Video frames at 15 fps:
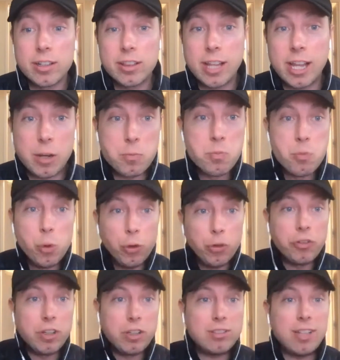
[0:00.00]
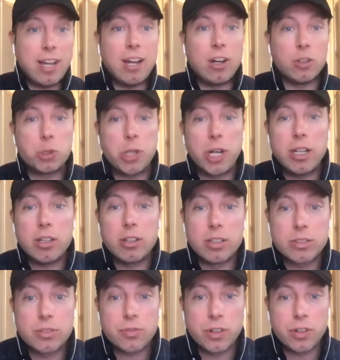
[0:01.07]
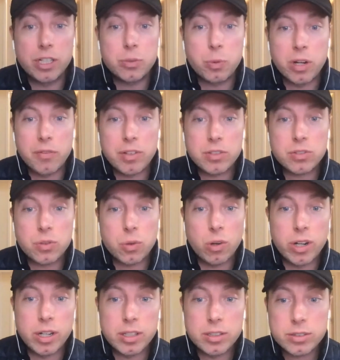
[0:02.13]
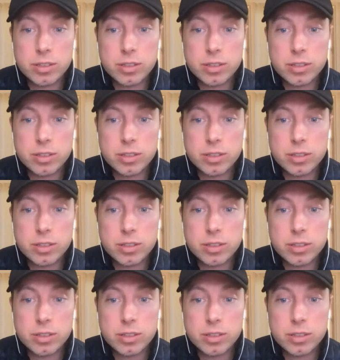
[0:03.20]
like movie style trailers for each one of his stories.